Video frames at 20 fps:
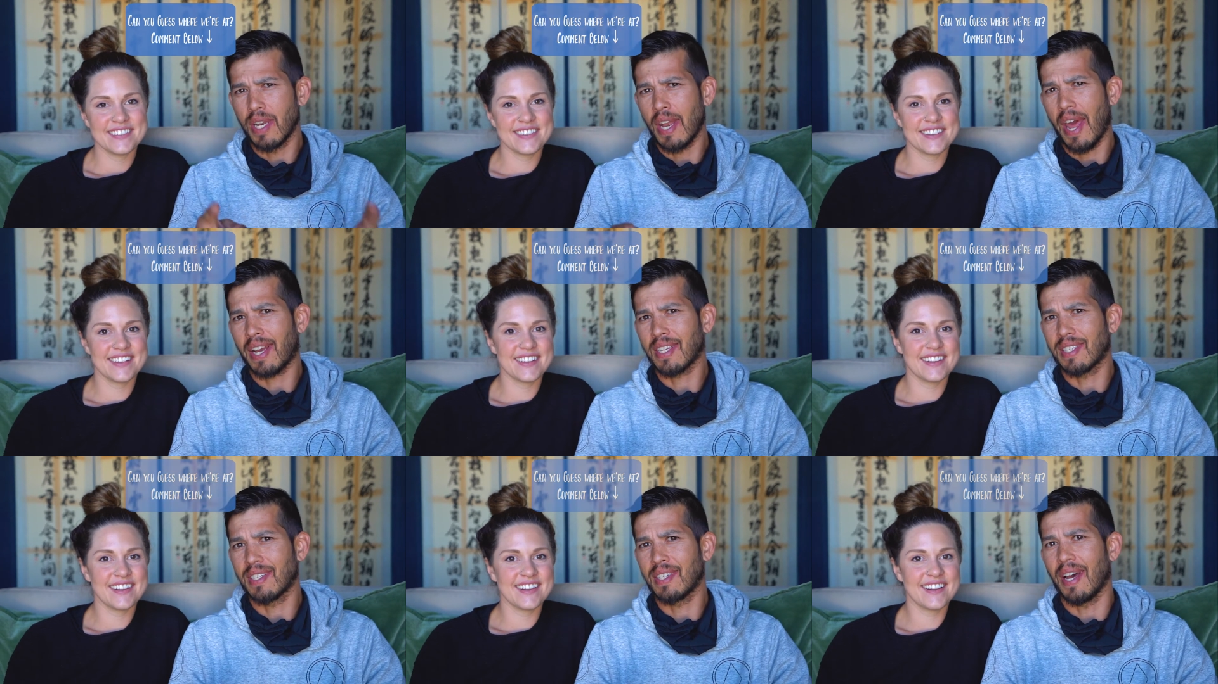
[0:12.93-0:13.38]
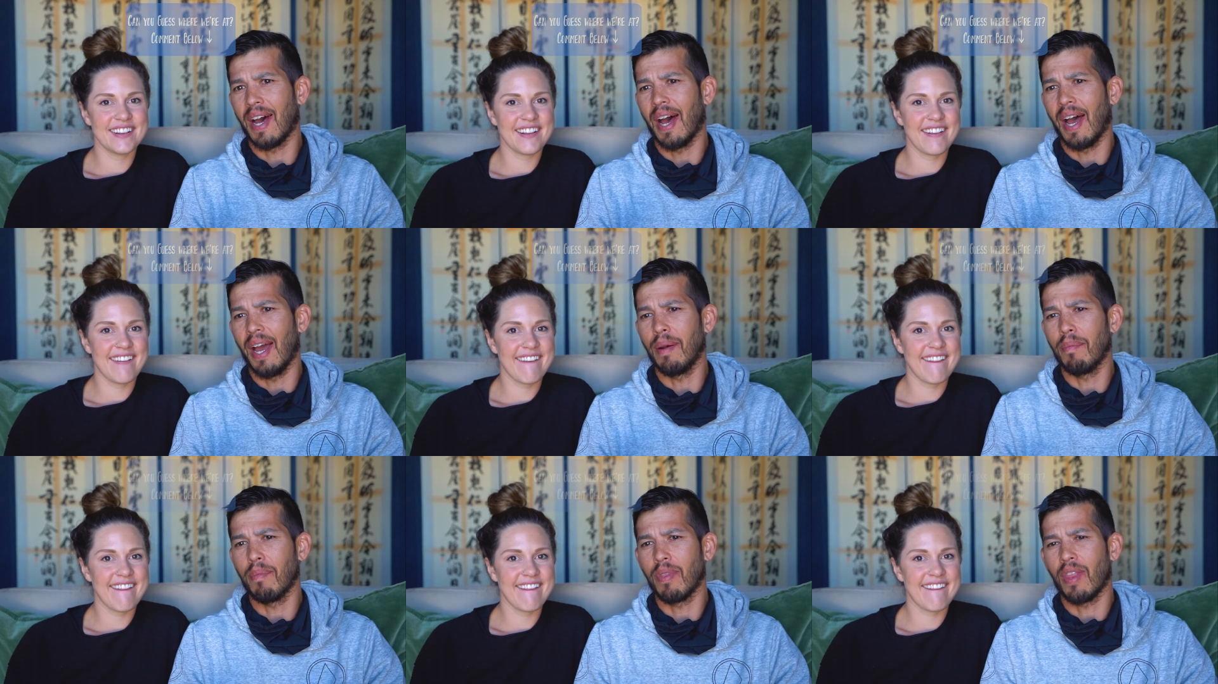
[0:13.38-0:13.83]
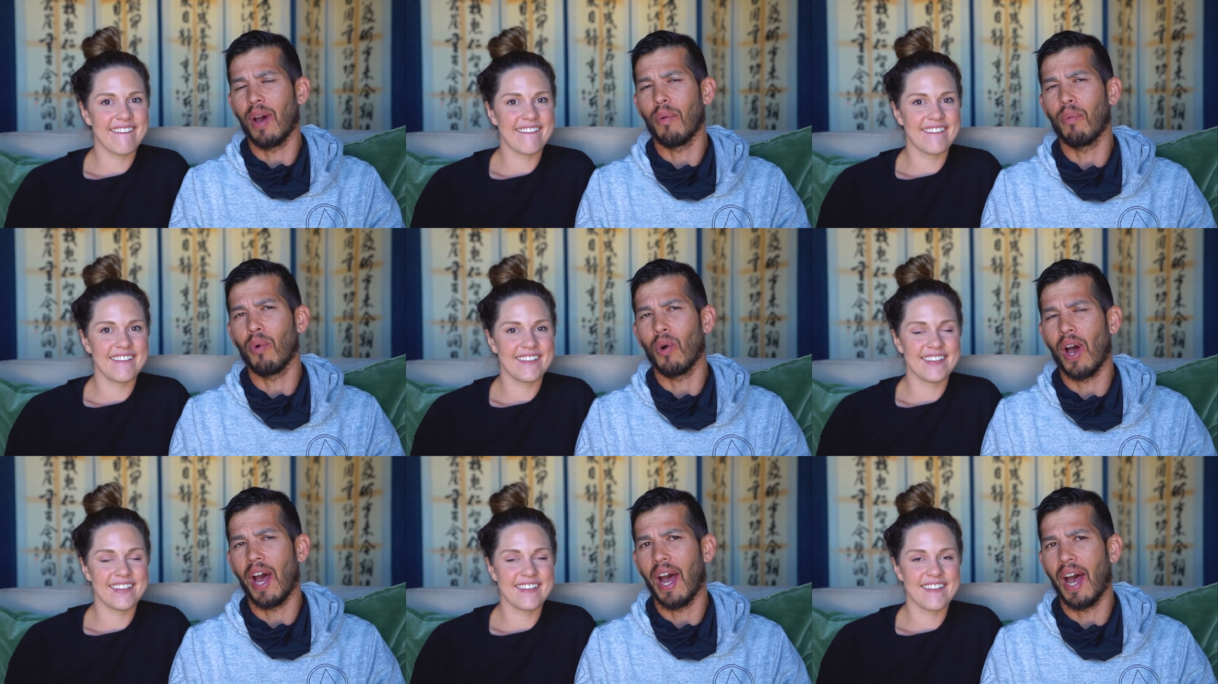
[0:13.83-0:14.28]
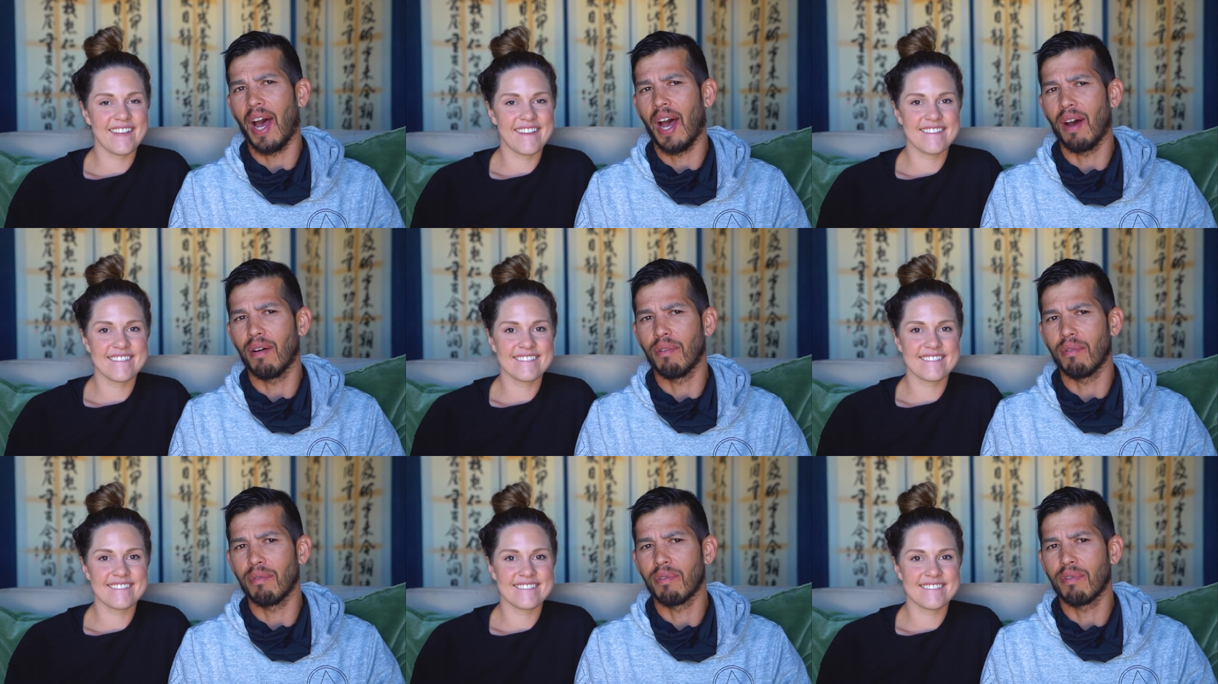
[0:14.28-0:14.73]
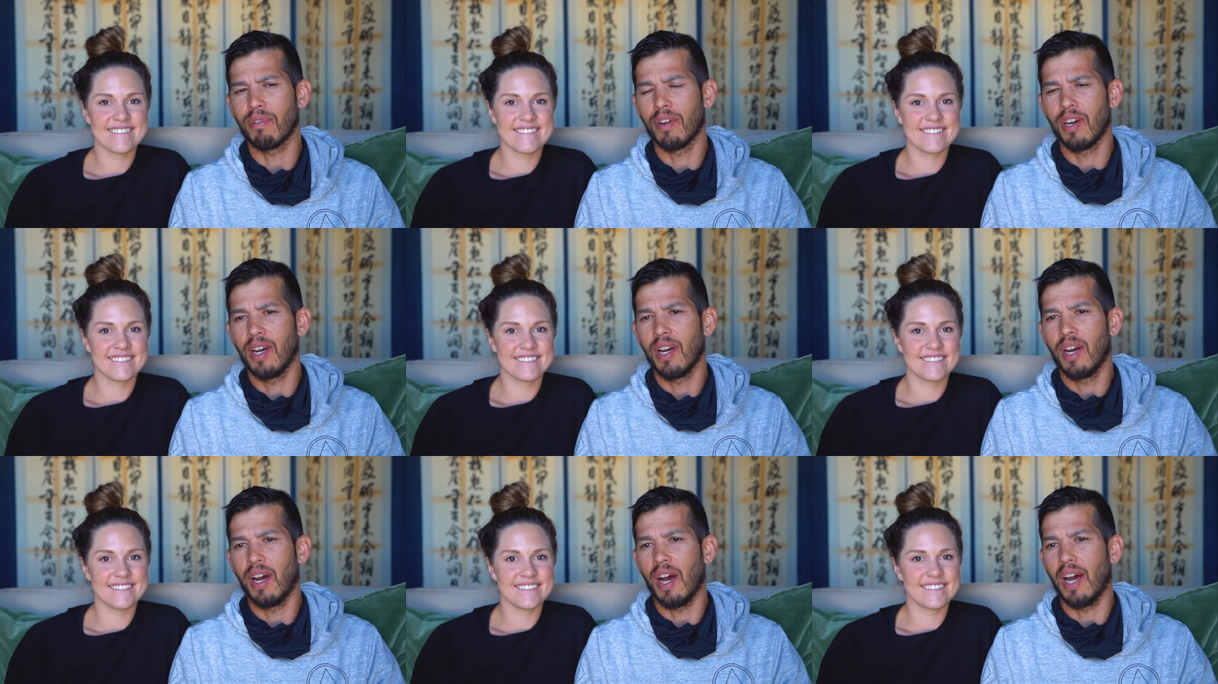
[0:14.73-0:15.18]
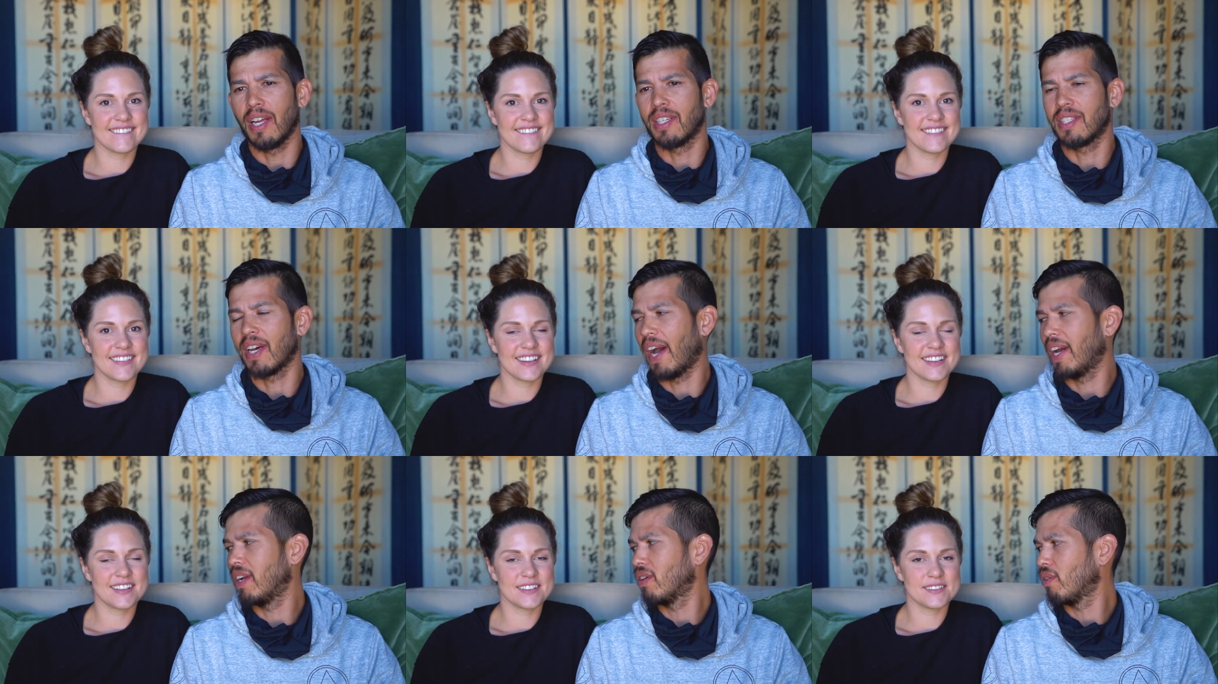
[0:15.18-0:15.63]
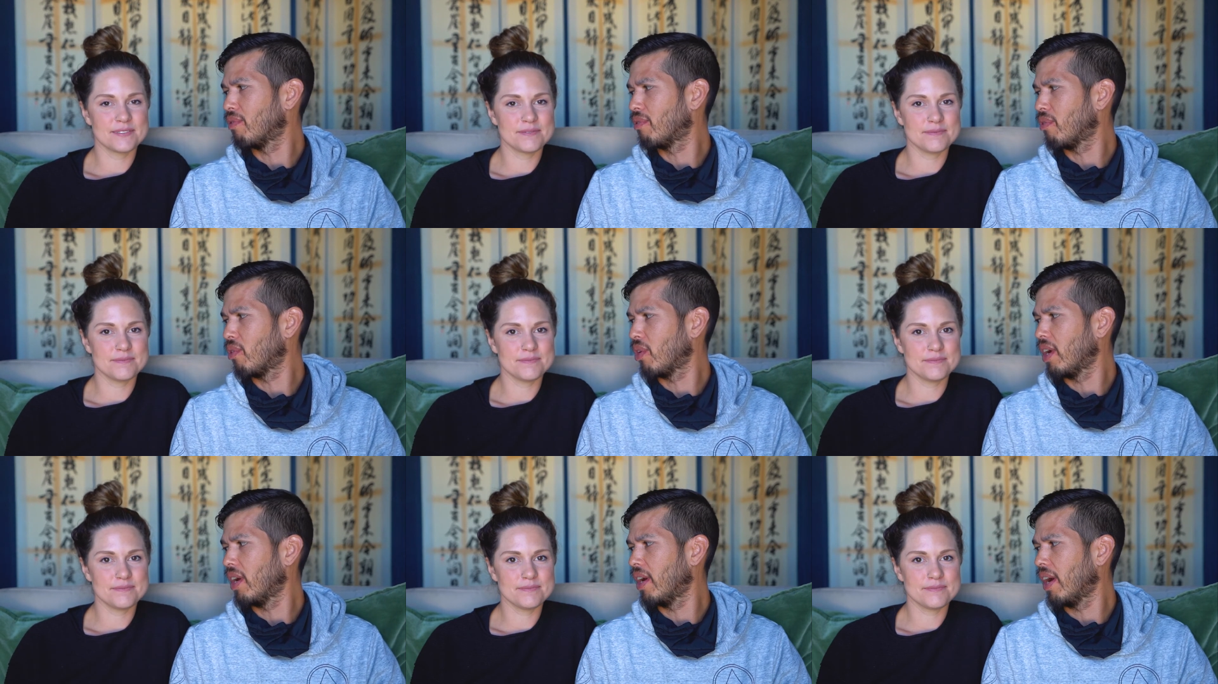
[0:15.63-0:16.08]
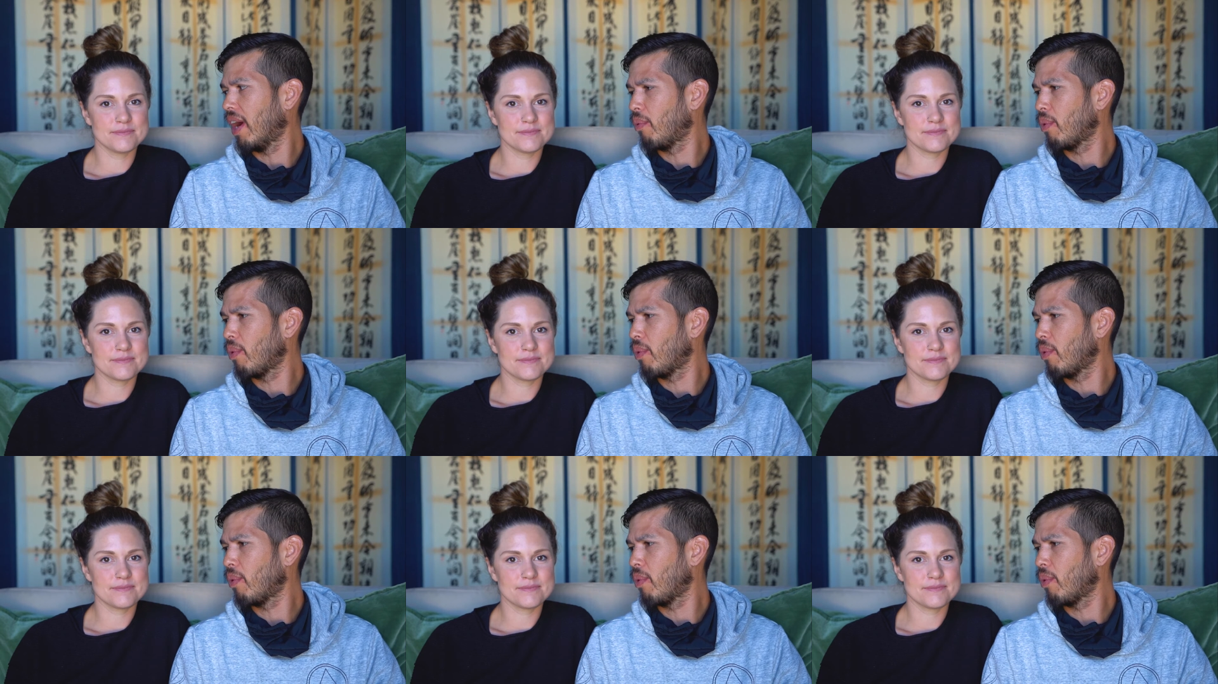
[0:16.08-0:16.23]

Speaker 1: next time that we'll have a title for it.